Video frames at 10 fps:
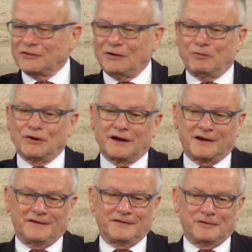Oh, well,
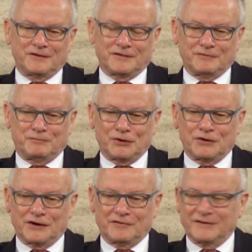again, the
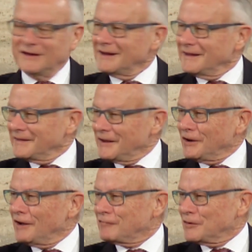beauty of... They're
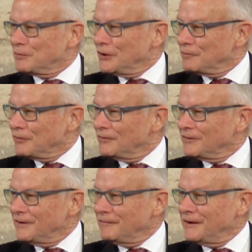lovely people.
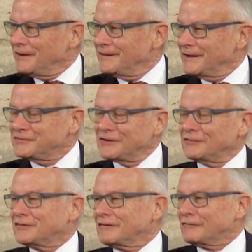I mean, they're
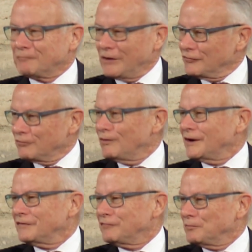just the most
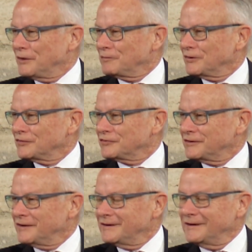wonderful people of
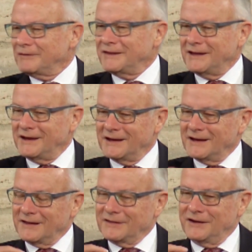Syria. And I mean,
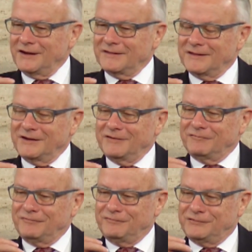they're
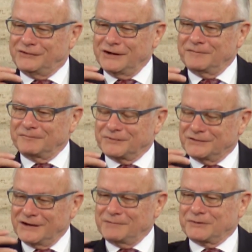
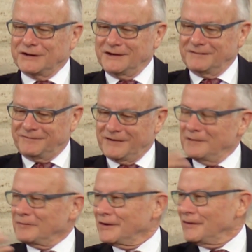deeply
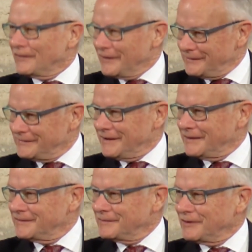family
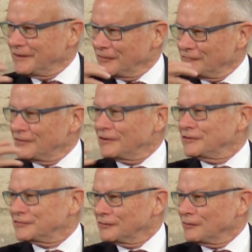orientated. I mean, they've got
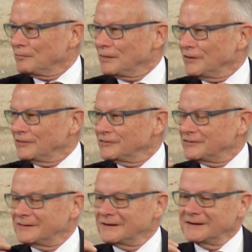very strong bonds.